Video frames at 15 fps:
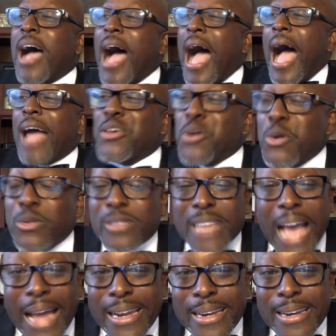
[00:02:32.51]
IU's
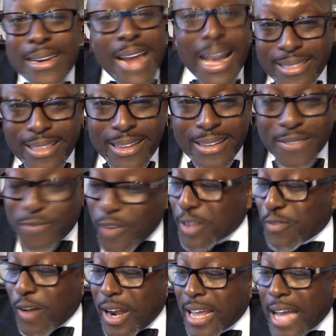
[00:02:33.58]
got nothing. First of all,